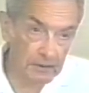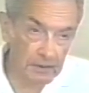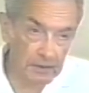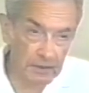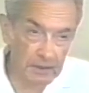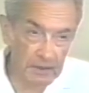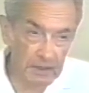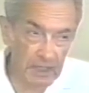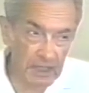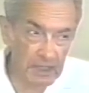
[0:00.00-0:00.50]

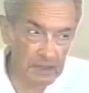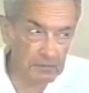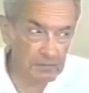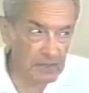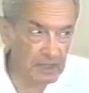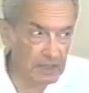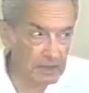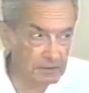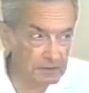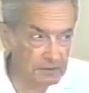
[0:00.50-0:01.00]
He
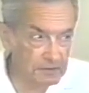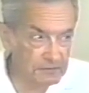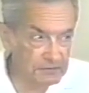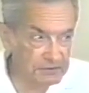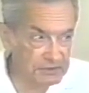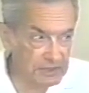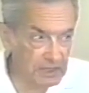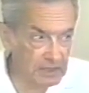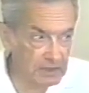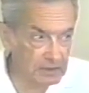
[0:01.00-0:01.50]
came out of
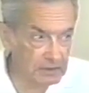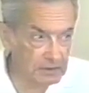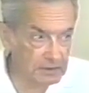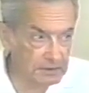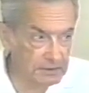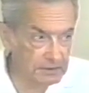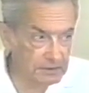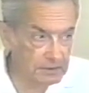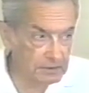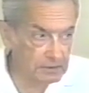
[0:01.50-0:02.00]

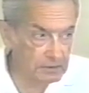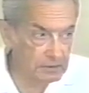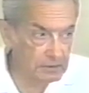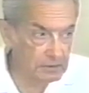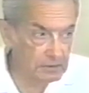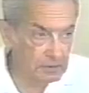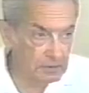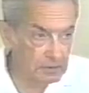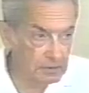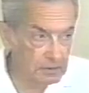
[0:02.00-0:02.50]
Charlotte,
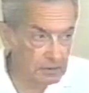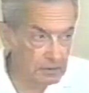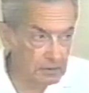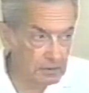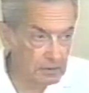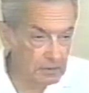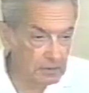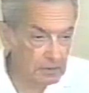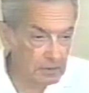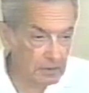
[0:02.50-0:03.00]

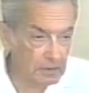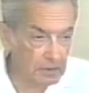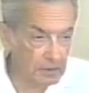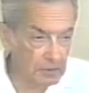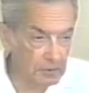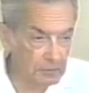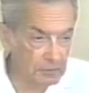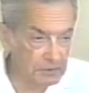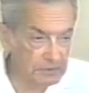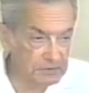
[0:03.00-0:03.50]

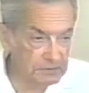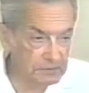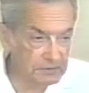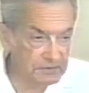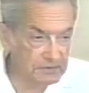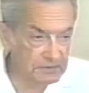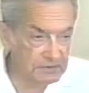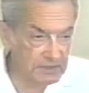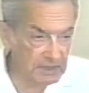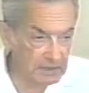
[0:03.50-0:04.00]
which
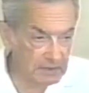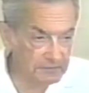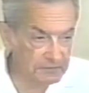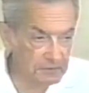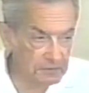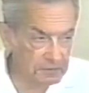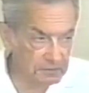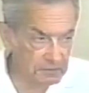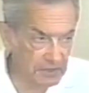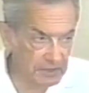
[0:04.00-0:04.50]
was a
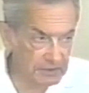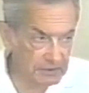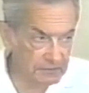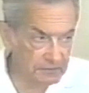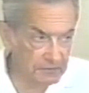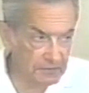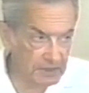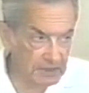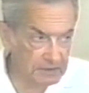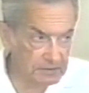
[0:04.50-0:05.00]
telephone
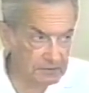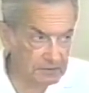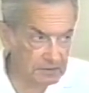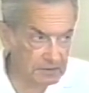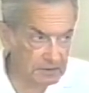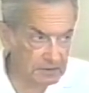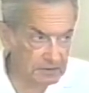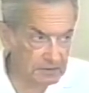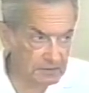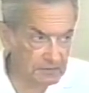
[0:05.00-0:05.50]

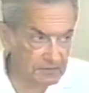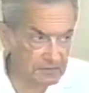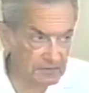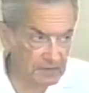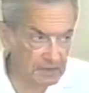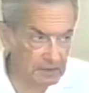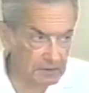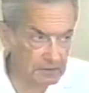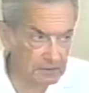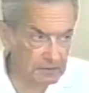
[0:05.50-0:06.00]
manufacturing
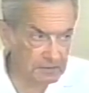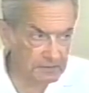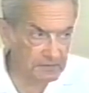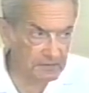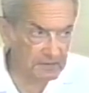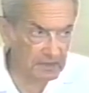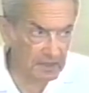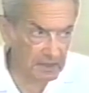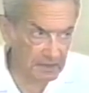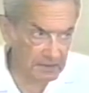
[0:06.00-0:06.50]
center,
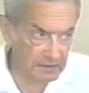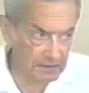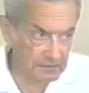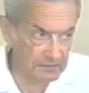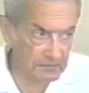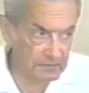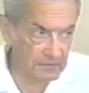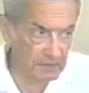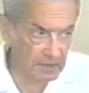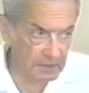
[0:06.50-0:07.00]
as
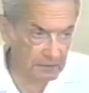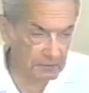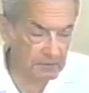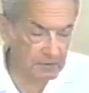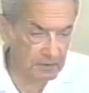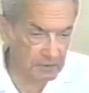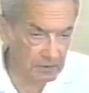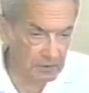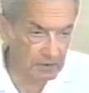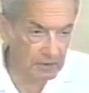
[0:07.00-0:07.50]
I
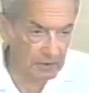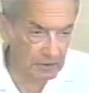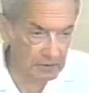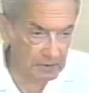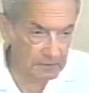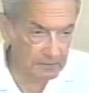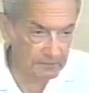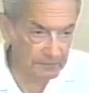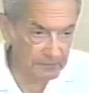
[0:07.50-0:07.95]
recall.